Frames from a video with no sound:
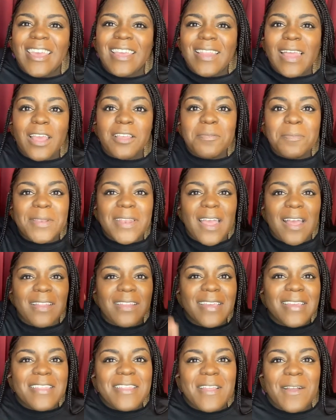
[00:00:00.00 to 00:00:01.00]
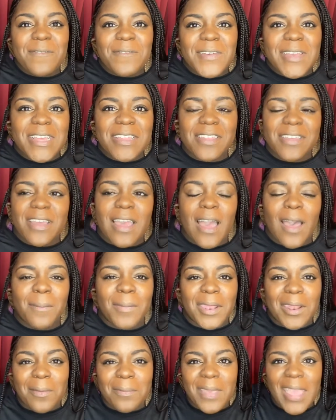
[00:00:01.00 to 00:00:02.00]
Last but not least, don't forget to
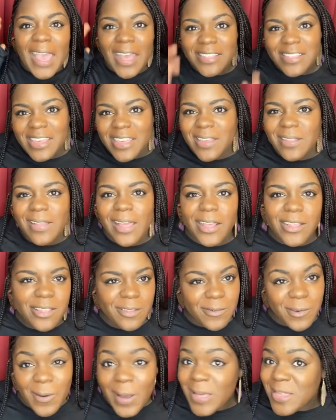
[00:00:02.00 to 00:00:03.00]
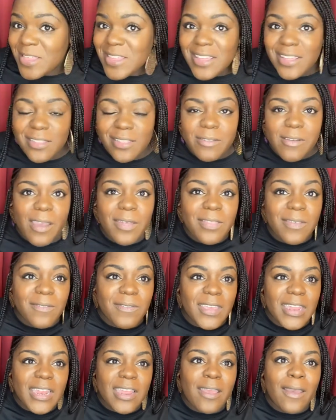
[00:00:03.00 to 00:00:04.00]
comment. I'll be asking you lots of questions throughout the
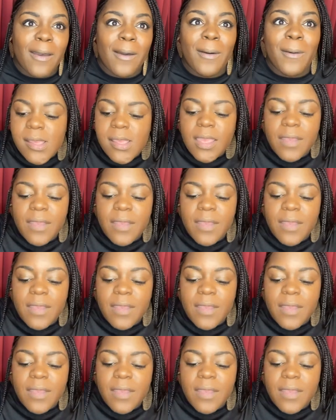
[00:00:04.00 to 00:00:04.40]
video.